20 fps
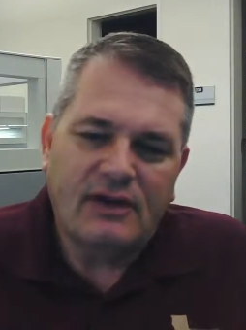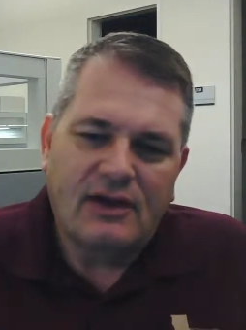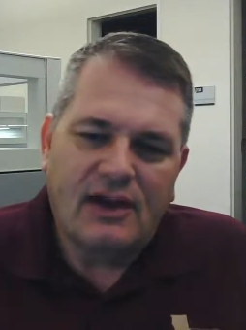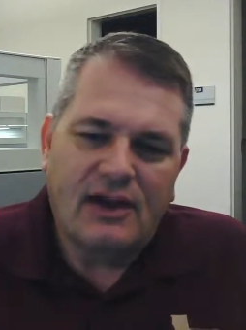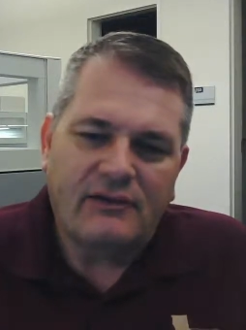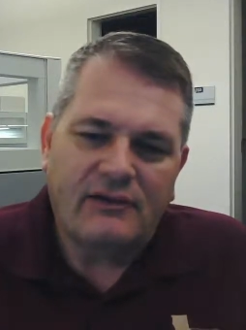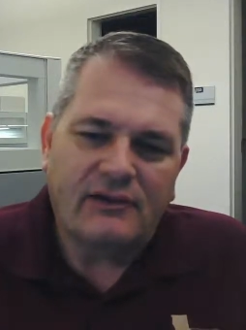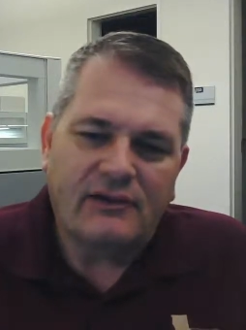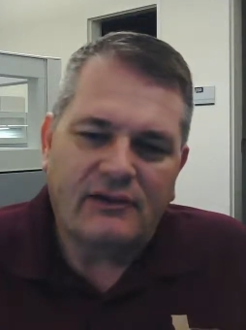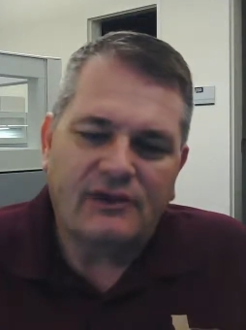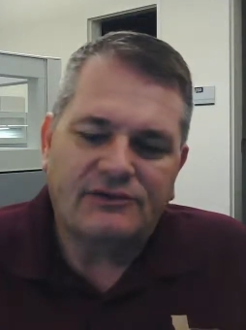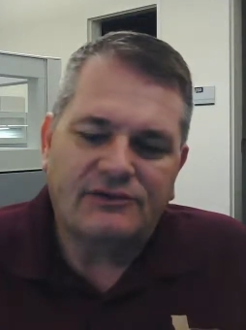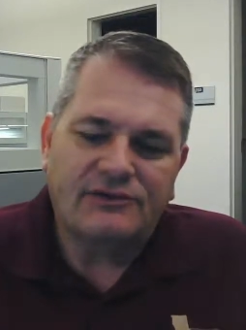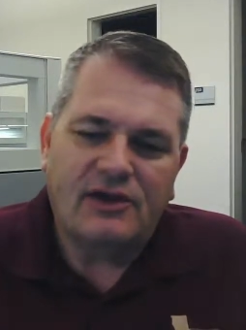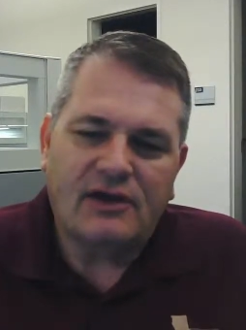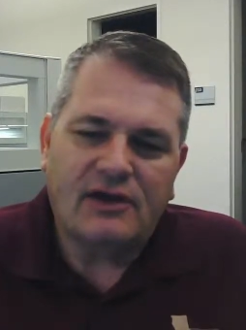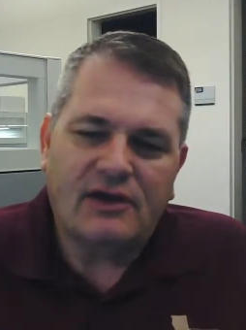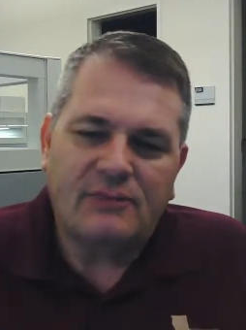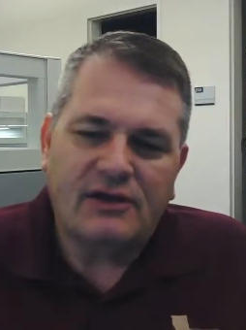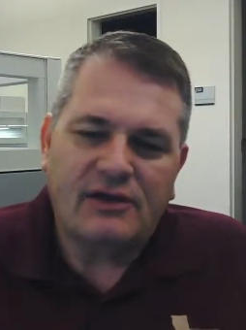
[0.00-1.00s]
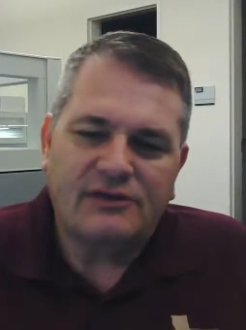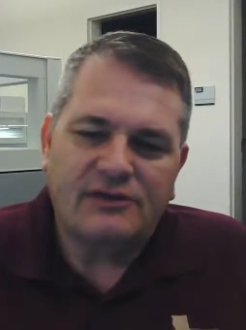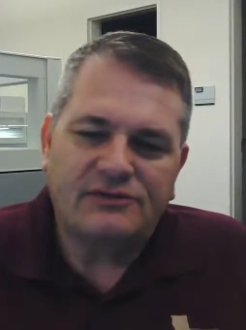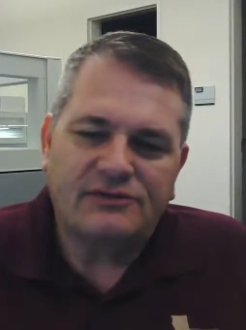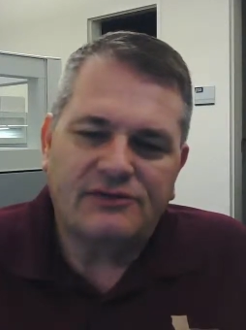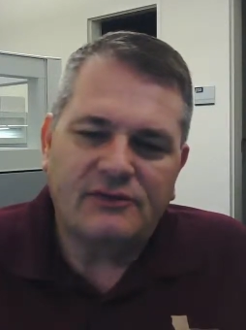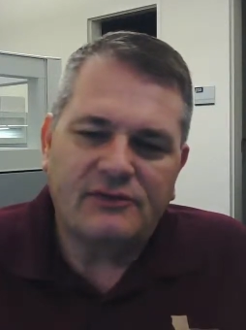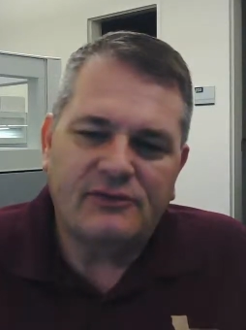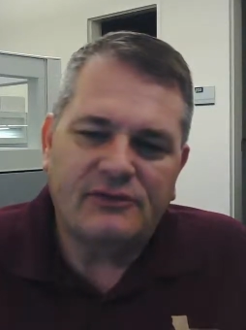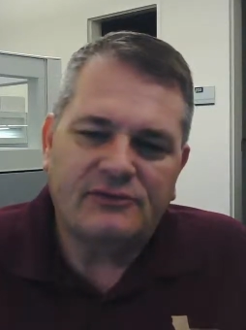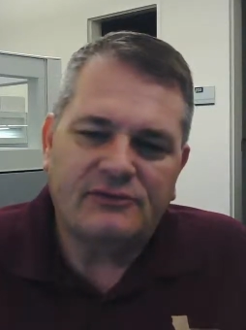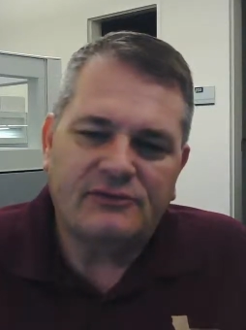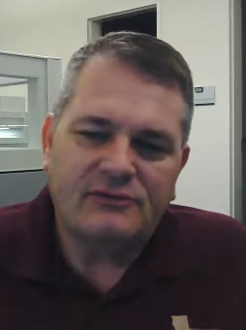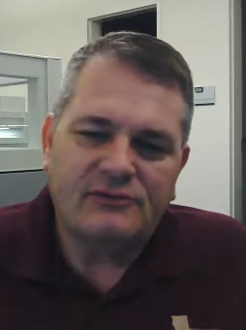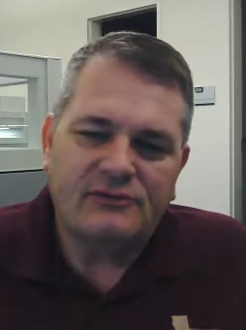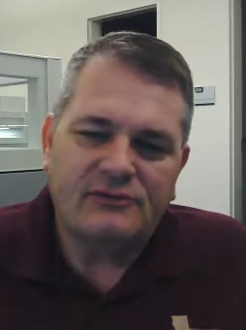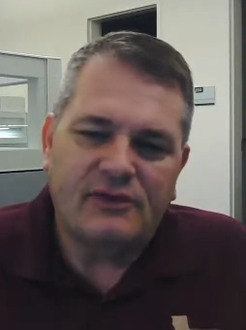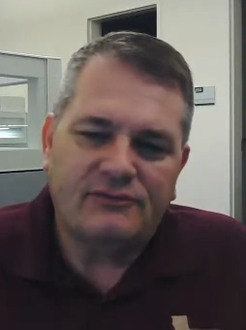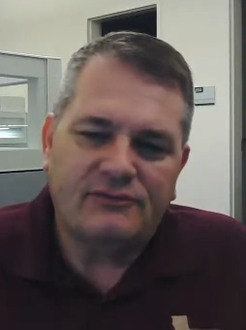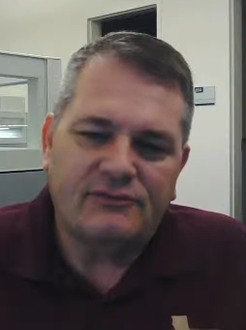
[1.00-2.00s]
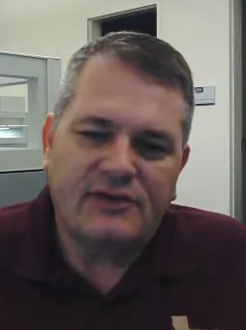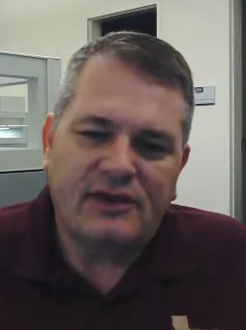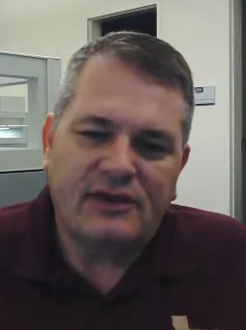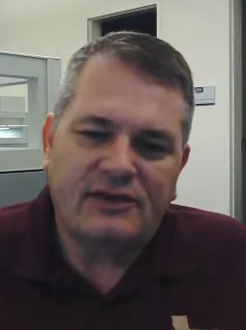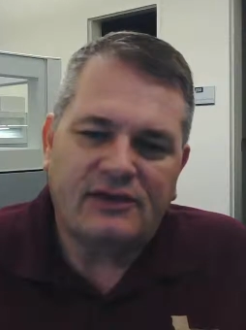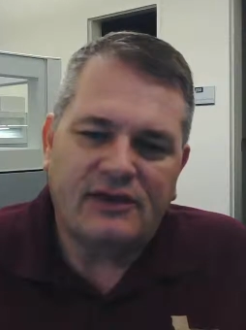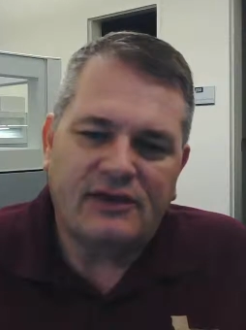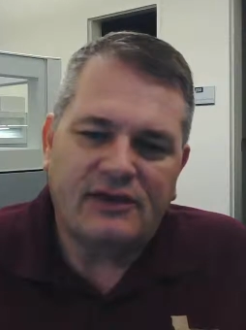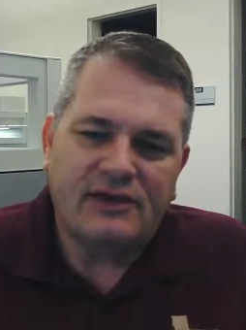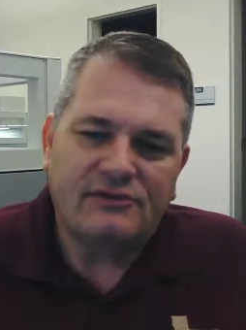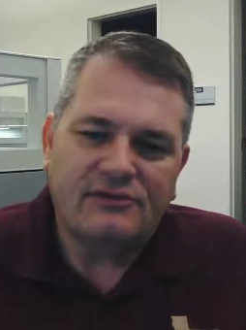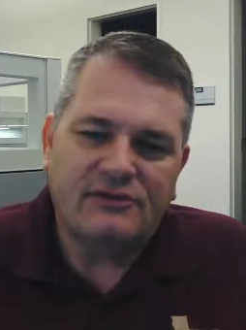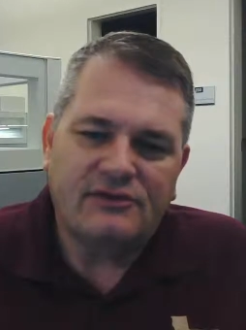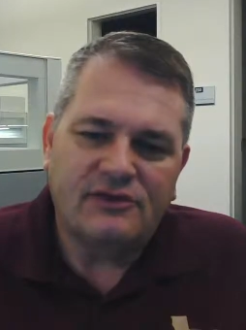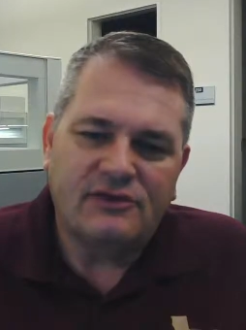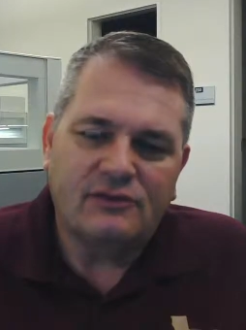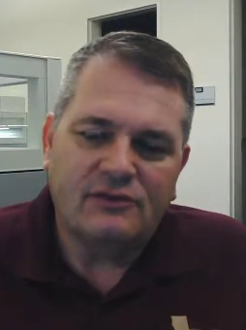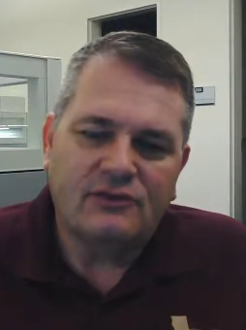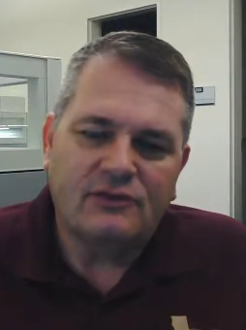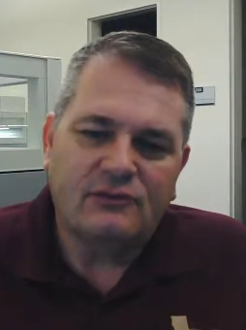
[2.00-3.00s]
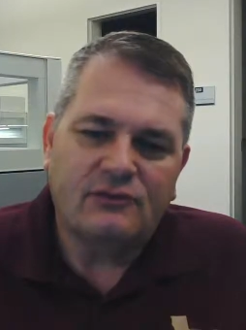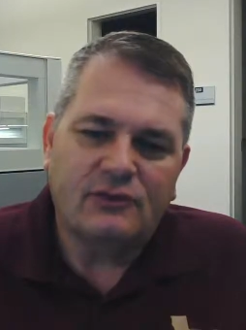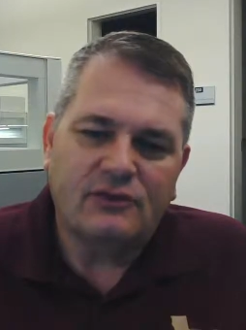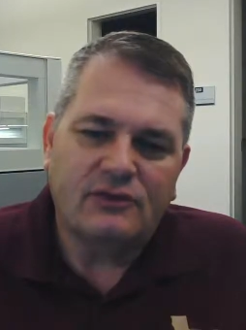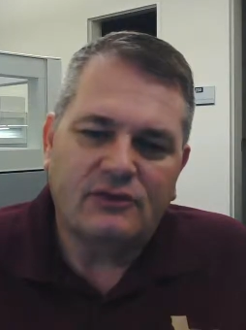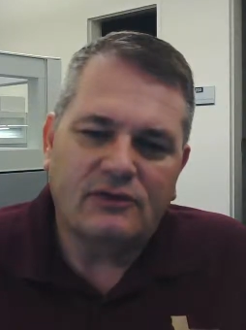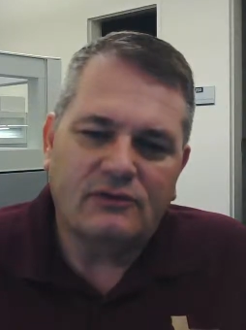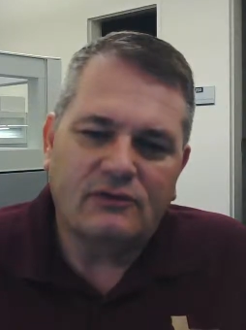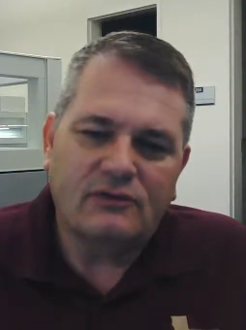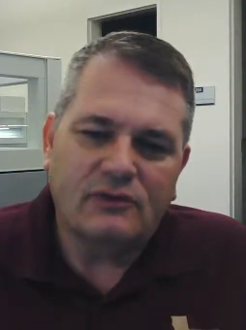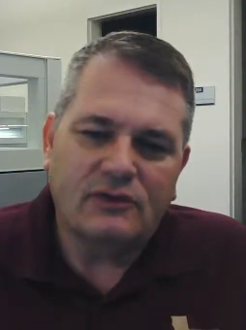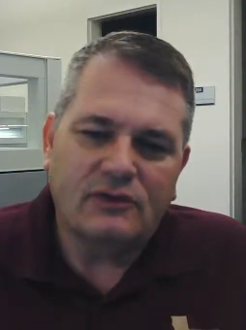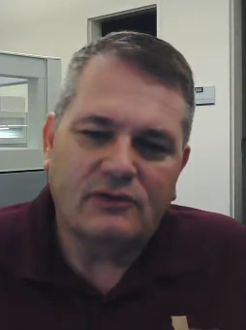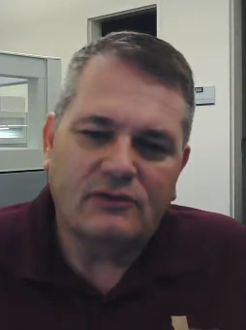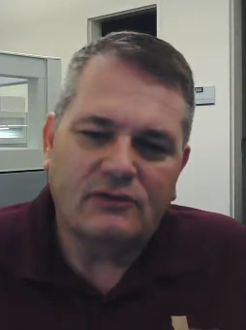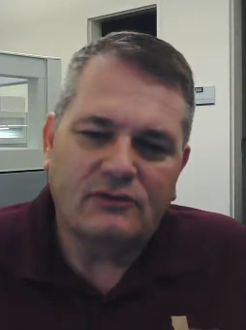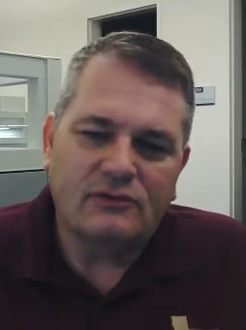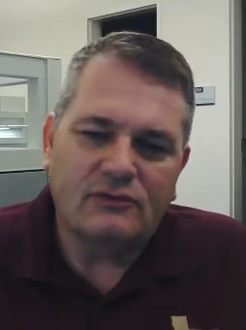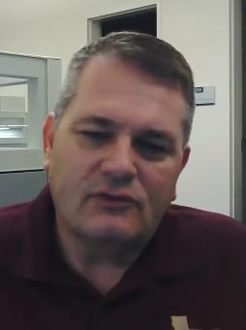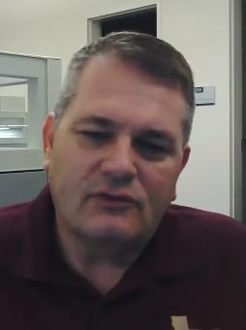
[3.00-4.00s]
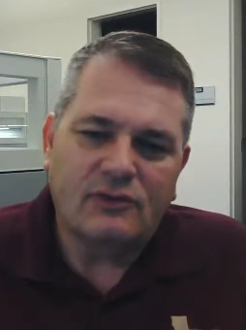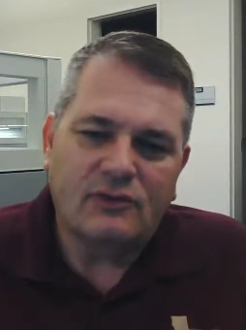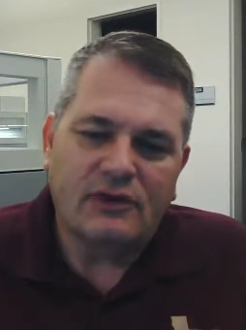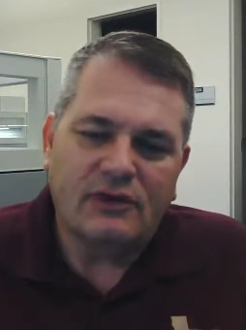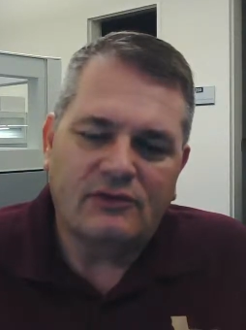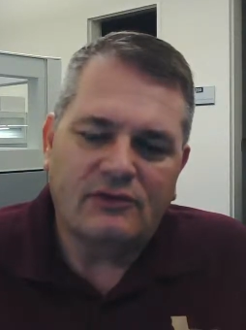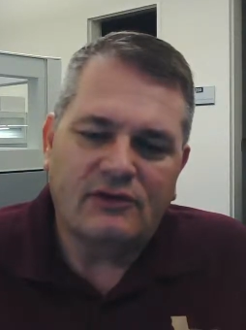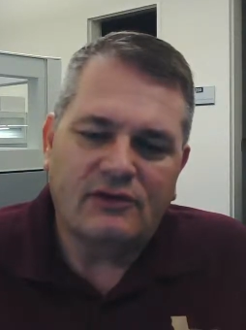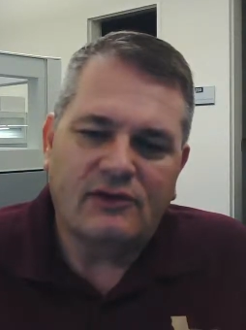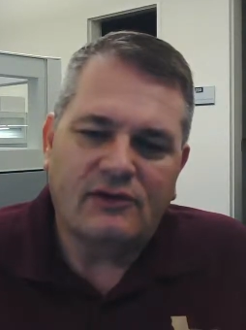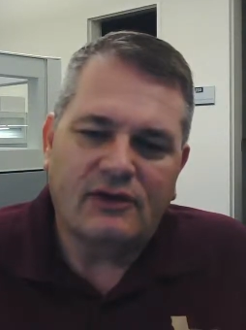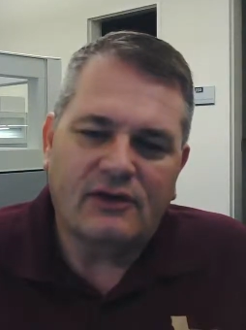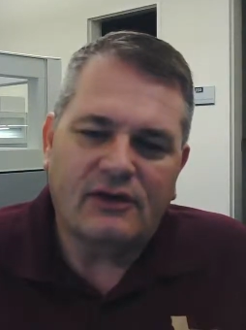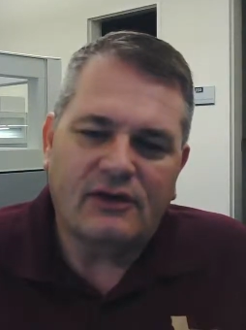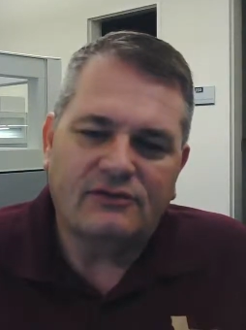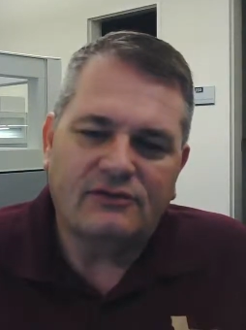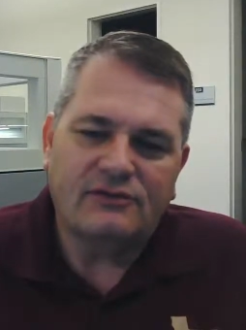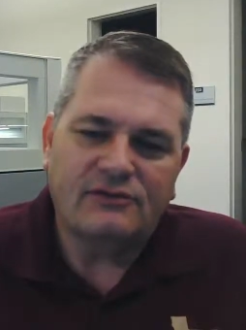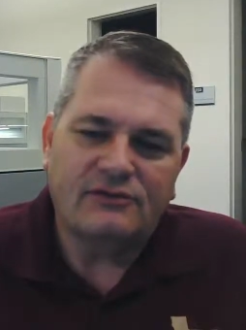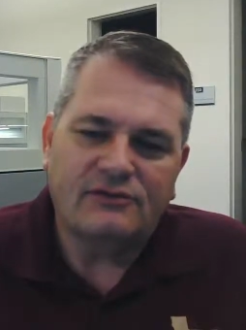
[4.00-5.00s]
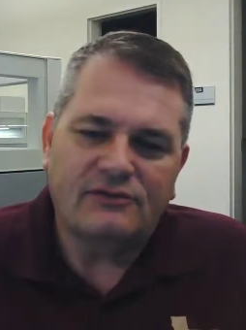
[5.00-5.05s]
And they're going to talk about a series of techniques to use when doing interrogations.